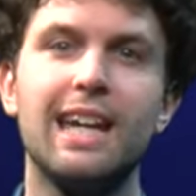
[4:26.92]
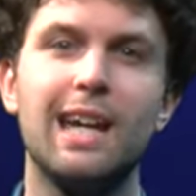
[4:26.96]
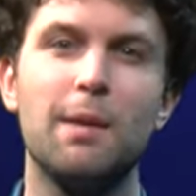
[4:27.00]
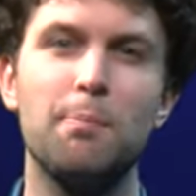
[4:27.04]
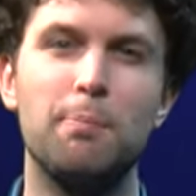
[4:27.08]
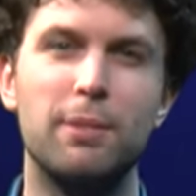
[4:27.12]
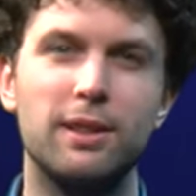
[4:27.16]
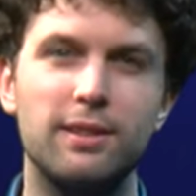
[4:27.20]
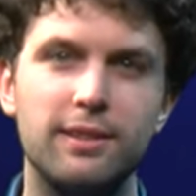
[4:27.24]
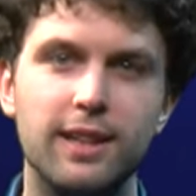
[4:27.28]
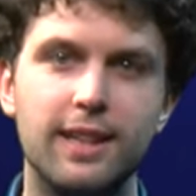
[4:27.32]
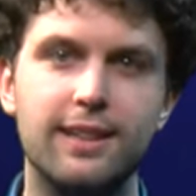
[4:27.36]
In
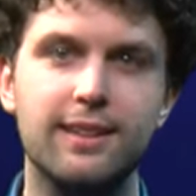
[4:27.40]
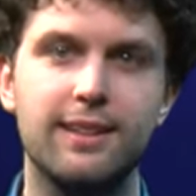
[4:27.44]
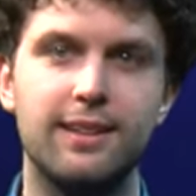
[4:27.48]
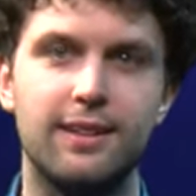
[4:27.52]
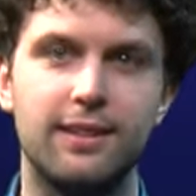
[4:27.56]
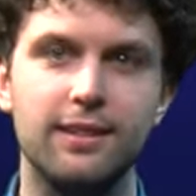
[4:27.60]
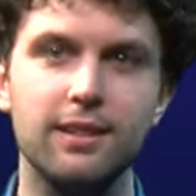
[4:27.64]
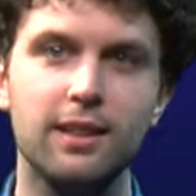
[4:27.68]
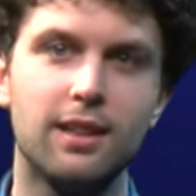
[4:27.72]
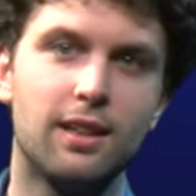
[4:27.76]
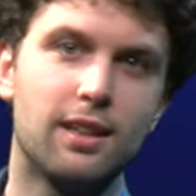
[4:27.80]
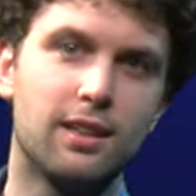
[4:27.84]

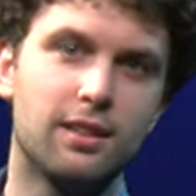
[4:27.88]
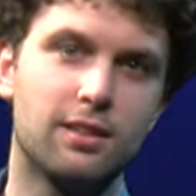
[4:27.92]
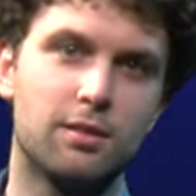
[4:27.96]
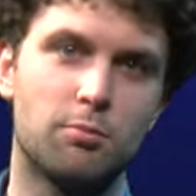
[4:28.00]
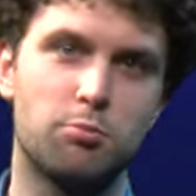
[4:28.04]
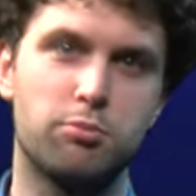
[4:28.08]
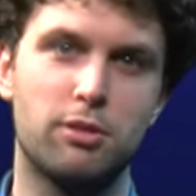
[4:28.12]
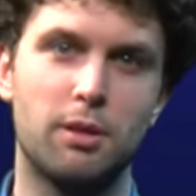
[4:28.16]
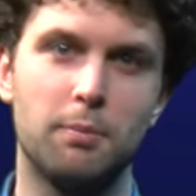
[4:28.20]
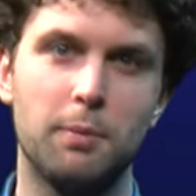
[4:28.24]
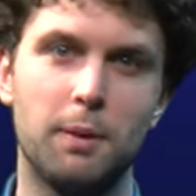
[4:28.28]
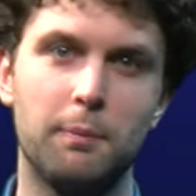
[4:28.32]
particular, the
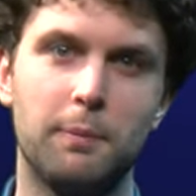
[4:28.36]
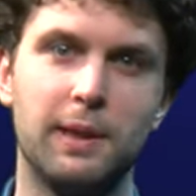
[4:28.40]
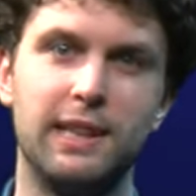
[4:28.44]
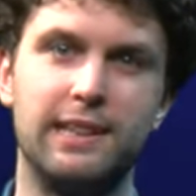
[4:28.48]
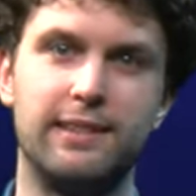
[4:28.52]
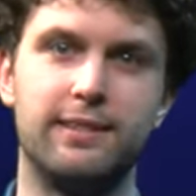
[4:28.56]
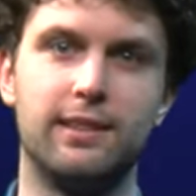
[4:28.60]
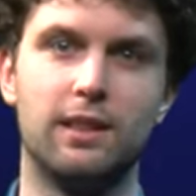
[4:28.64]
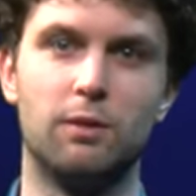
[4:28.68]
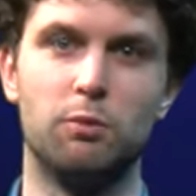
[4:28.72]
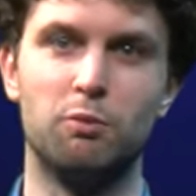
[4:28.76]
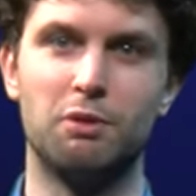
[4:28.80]

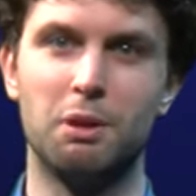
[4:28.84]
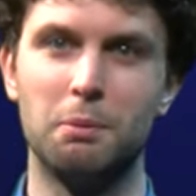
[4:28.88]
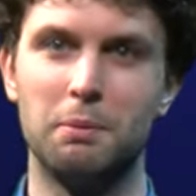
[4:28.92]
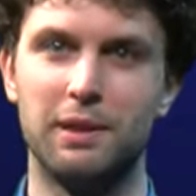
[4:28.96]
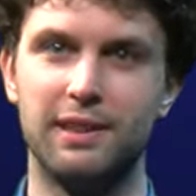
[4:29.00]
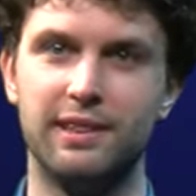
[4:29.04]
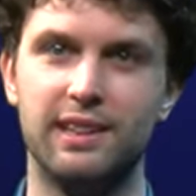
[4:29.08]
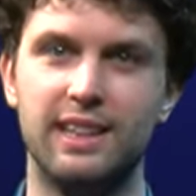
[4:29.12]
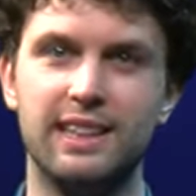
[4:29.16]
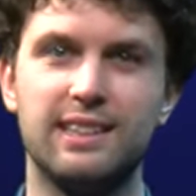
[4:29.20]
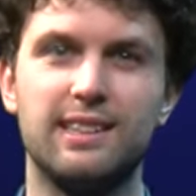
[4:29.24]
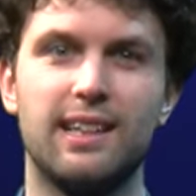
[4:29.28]
probability a
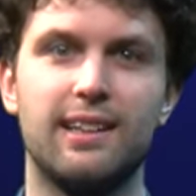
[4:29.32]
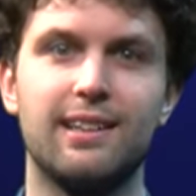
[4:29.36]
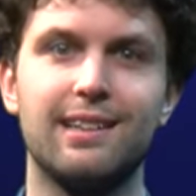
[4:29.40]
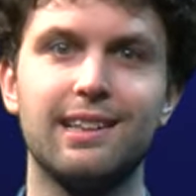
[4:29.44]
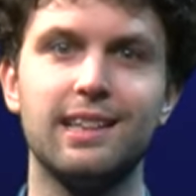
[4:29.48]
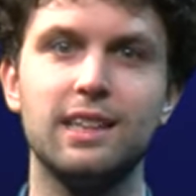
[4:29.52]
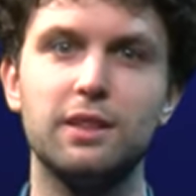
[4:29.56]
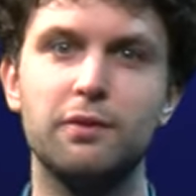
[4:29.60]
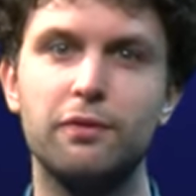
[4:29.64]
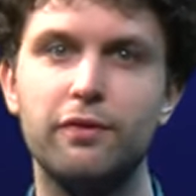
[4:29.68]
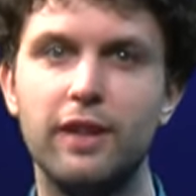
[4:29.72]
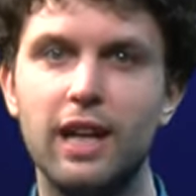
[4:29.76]
woman needs at
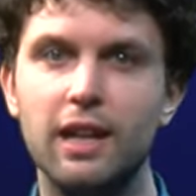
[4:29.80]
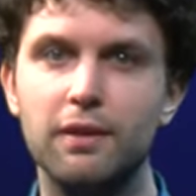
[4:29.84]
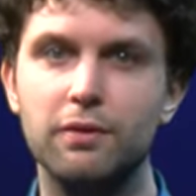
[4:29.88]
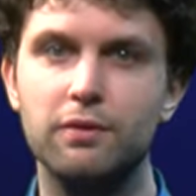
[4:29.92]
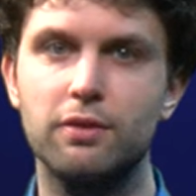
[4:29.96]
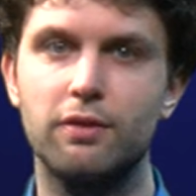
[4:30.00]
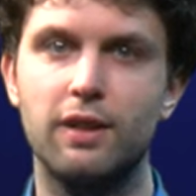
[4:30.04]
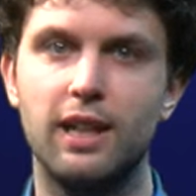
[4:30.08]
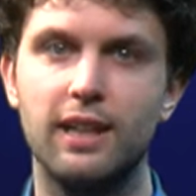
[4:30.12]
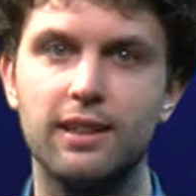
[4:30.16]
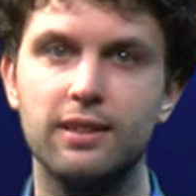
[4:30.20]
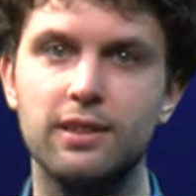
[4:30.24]
least 5
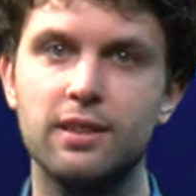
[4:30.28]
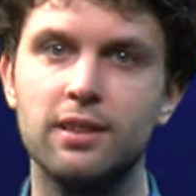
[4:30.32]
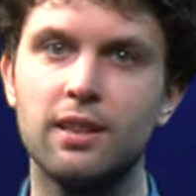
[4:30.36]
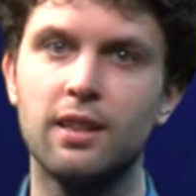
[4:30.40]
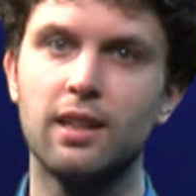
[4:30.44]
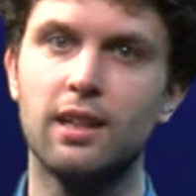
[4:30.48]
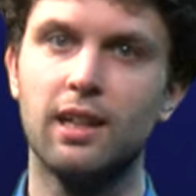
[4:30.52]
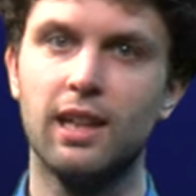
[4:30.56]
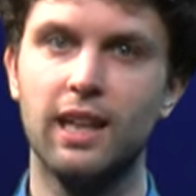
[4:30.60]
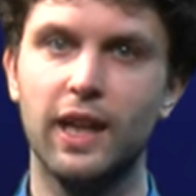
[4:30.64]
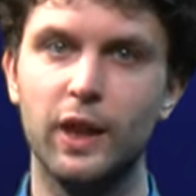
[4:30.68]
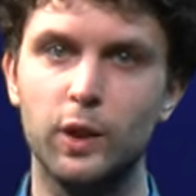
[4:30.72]
tries
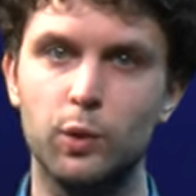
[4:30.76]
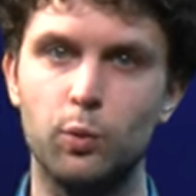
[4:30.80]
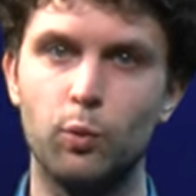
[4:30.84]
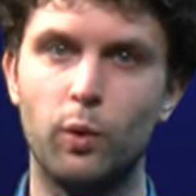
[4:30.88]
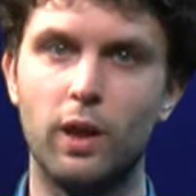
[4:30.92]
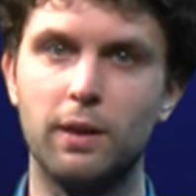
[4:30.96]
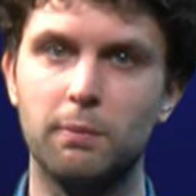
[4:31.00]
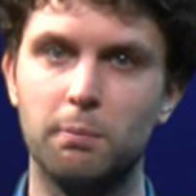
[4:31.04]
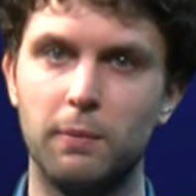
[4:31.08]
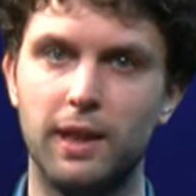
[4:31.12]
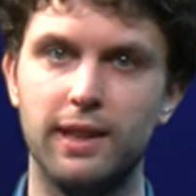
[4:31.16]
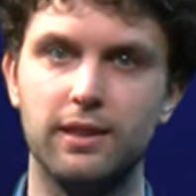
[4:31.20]
is
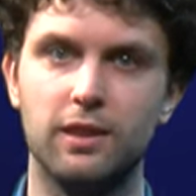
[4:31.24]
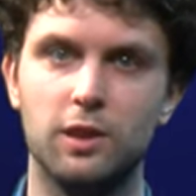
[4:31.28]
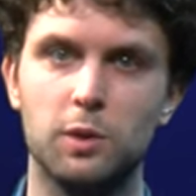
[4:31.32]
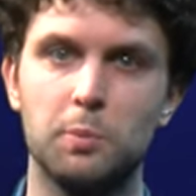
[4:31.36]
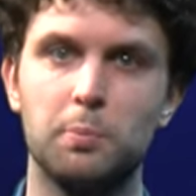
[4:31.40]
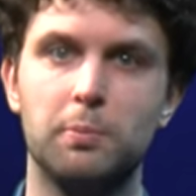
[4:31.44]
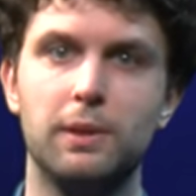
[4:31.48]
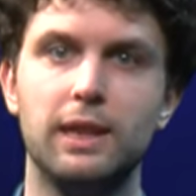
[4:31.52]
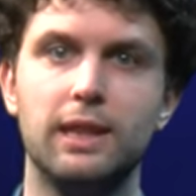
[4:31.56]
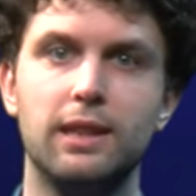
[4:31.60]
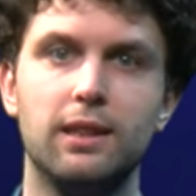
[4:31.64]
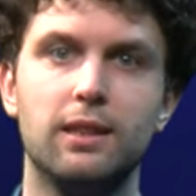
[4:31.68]
1
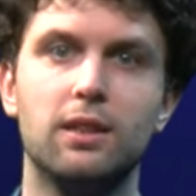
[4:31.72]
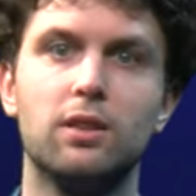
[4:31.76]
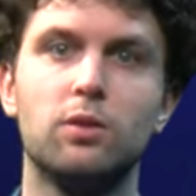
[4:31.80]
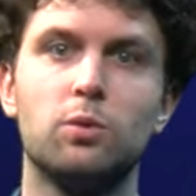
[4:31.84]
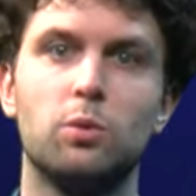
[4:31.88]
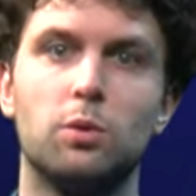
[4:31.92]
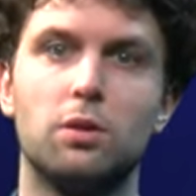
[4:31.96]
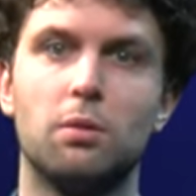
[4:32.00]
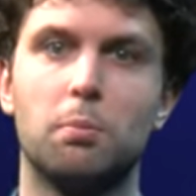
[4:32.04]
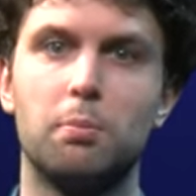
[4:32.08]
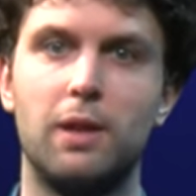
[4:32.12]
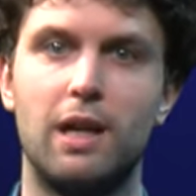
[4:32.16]

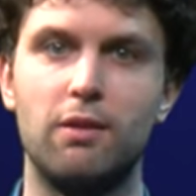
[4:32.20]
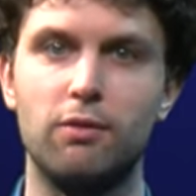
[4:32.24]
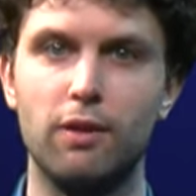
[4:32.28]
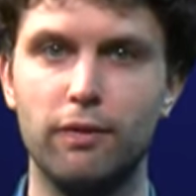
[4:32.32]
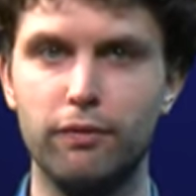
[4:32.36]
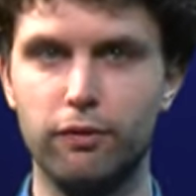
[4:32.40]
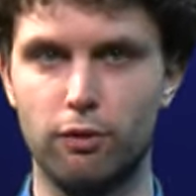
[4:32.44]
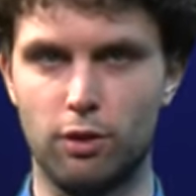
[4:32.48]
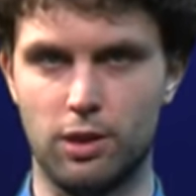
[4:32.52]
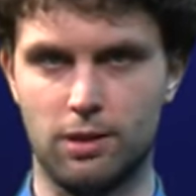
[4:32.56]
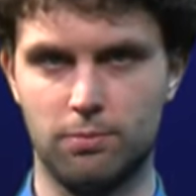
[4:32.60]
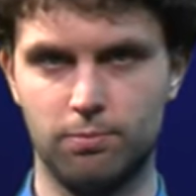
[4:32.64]

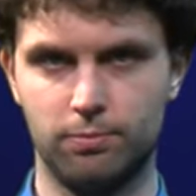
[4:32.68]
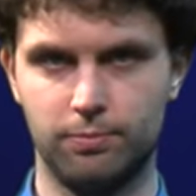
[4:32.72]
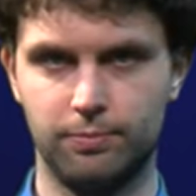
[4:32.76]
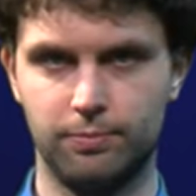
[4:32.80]
p^4.